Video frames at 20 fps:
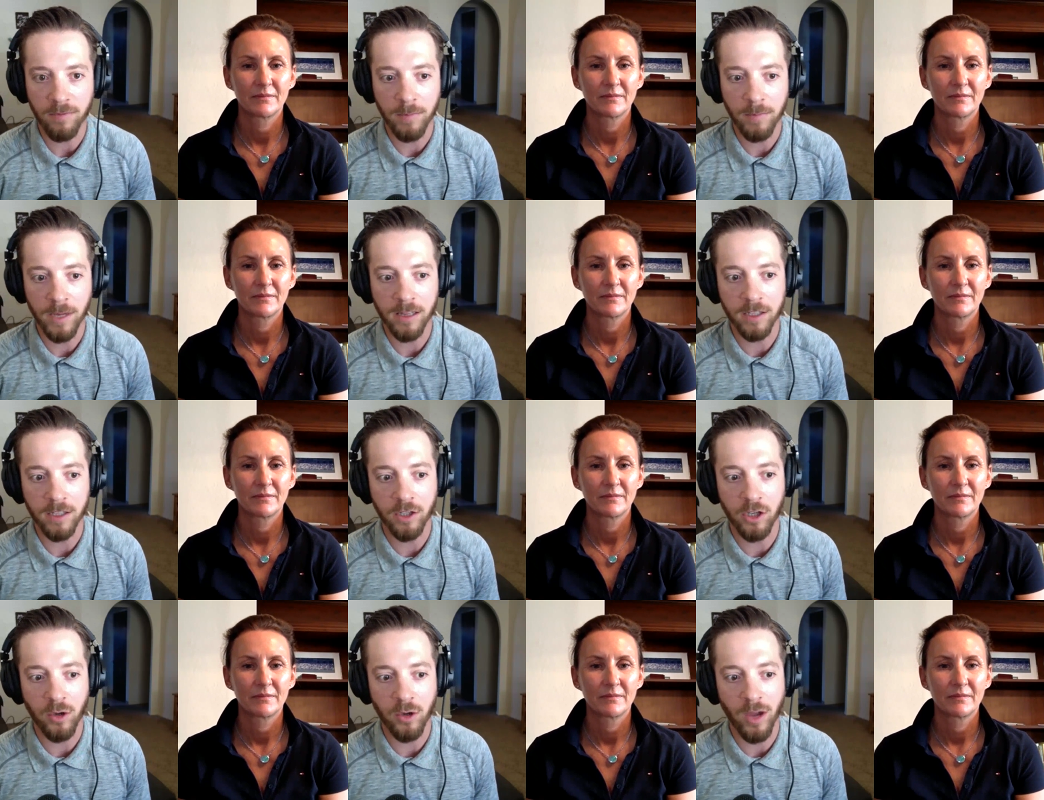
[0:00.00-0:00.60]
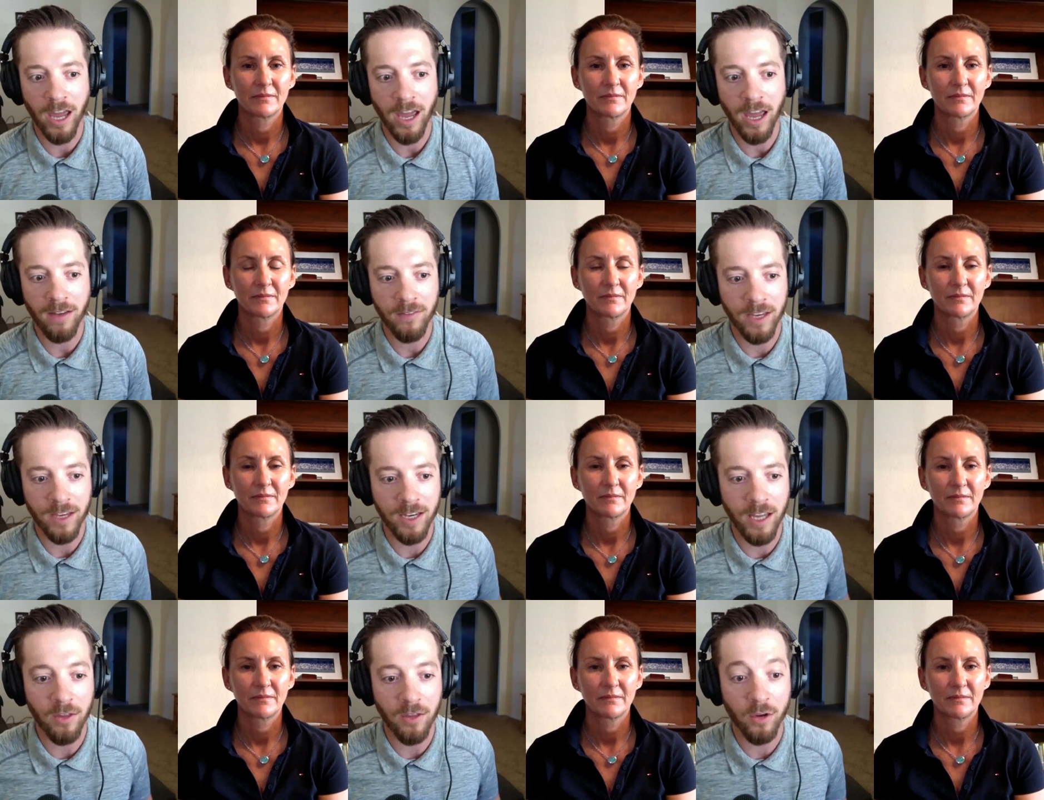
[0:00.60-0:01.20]
Speaker 1: Mikala, do you have
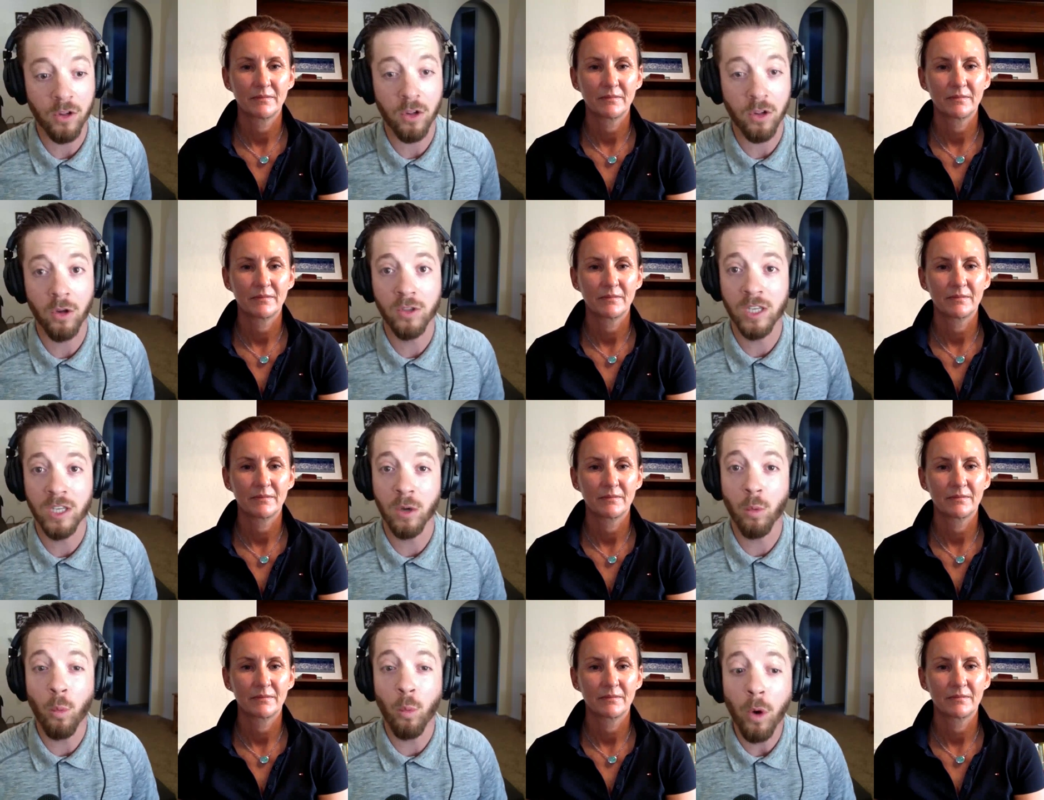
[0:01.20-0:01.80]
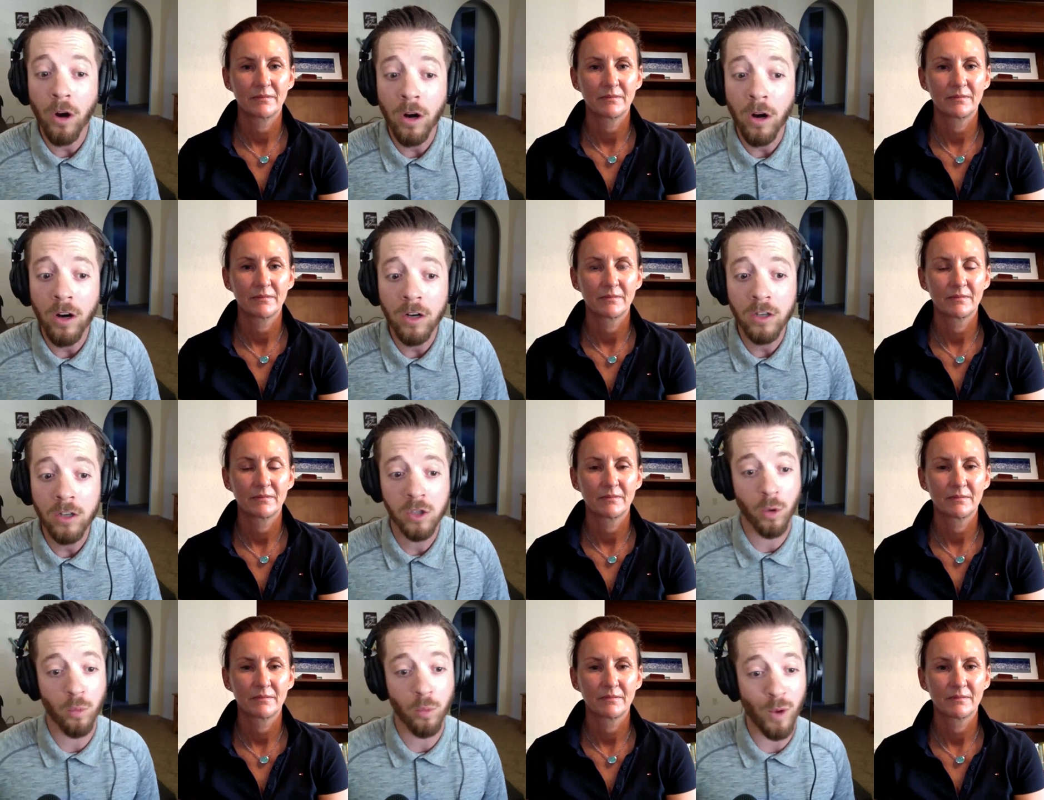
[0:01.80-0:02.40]
any other closing
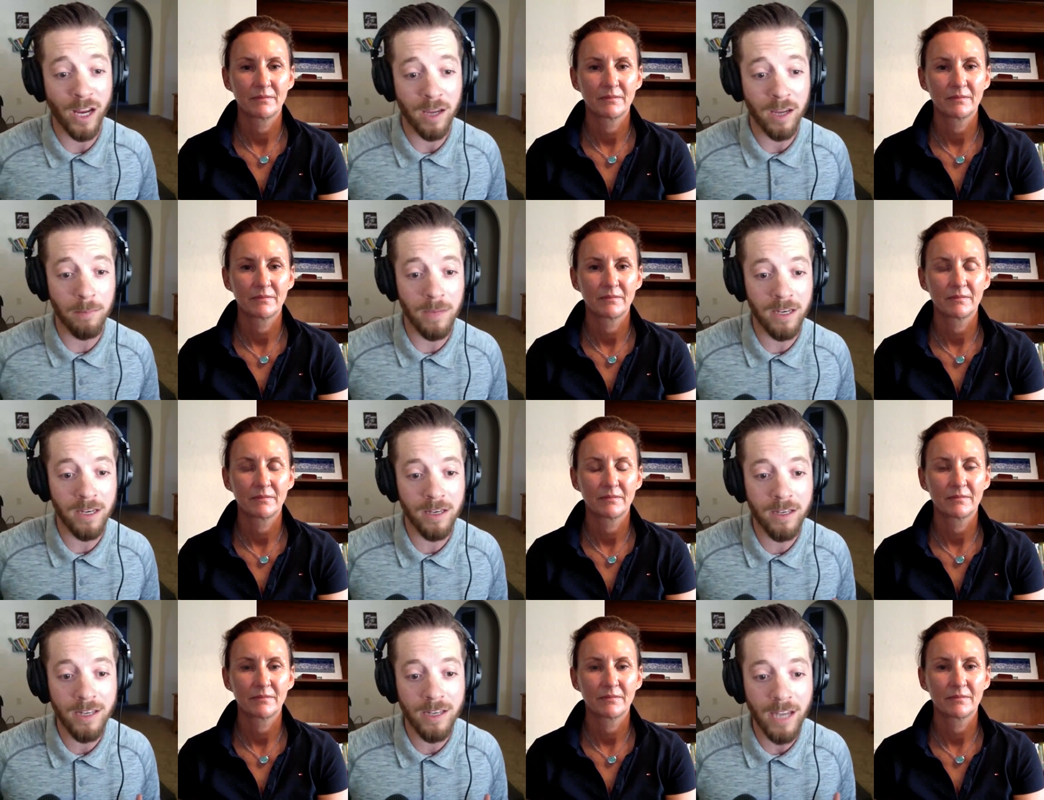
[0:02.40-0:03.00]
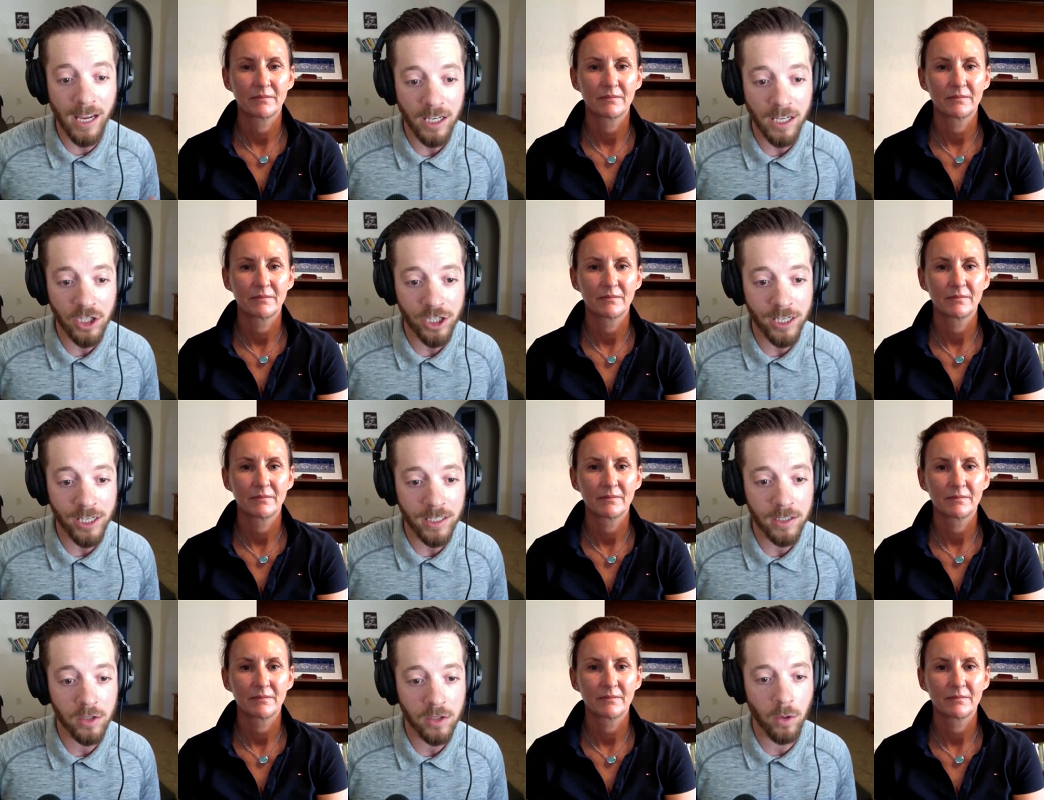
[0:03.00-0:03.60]
words or
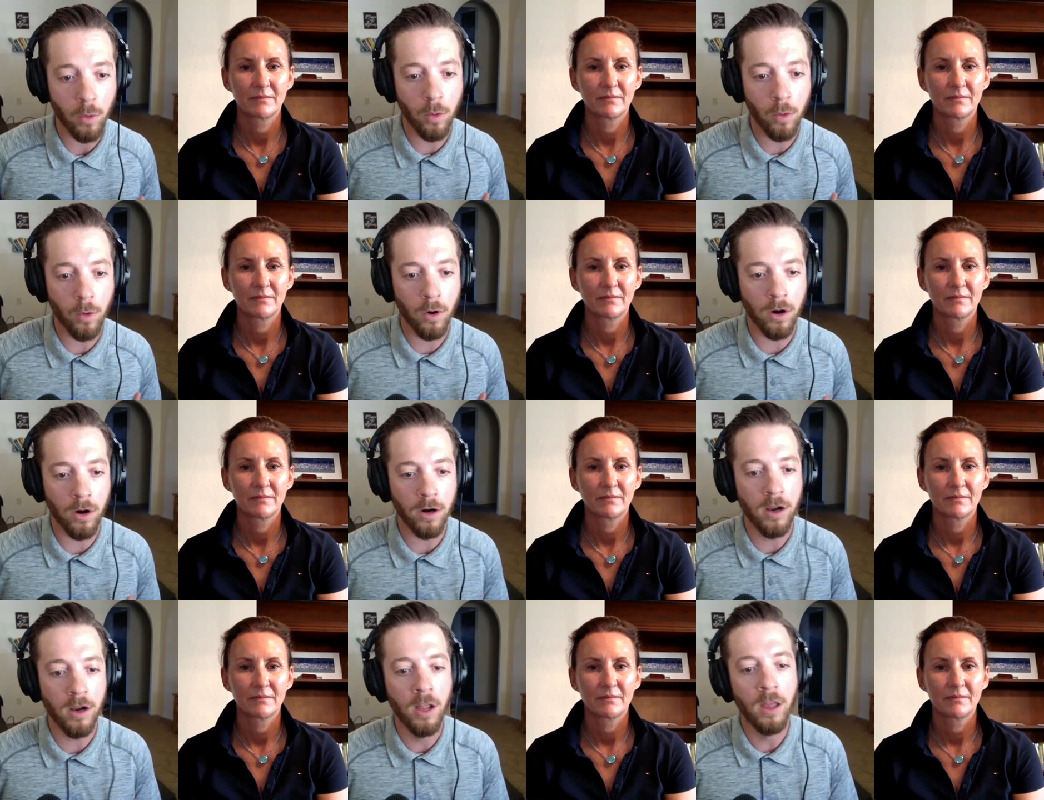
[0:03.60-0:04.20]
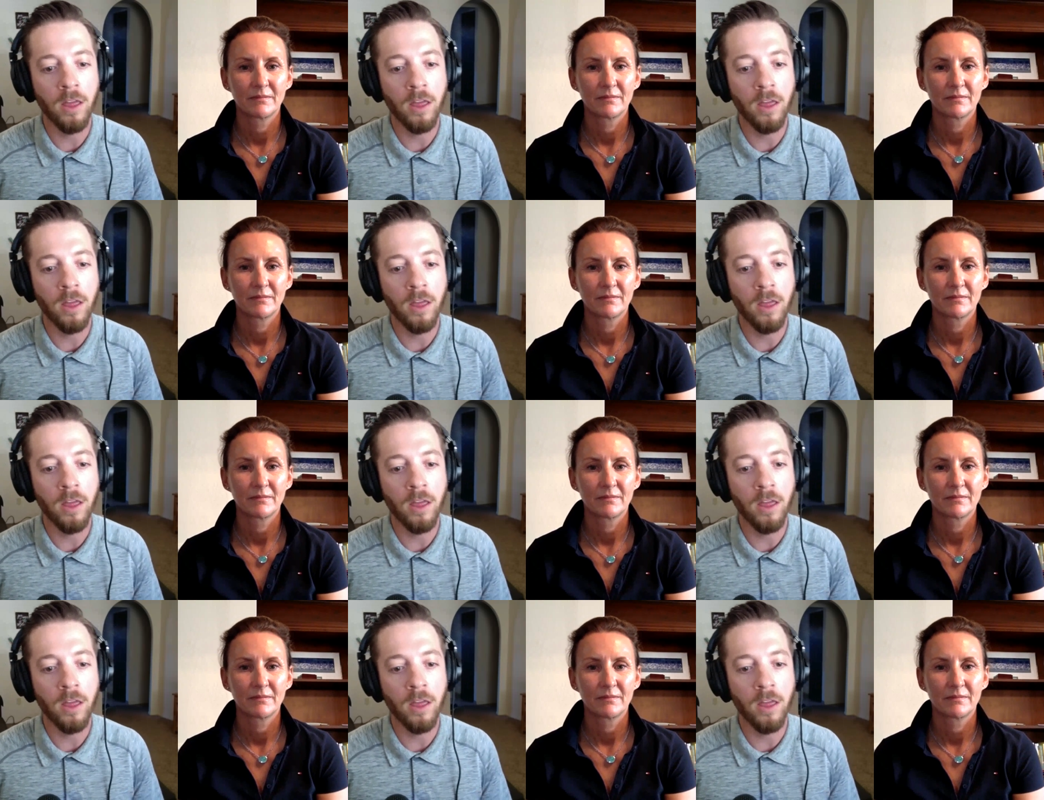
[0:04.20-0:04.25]
recommendations or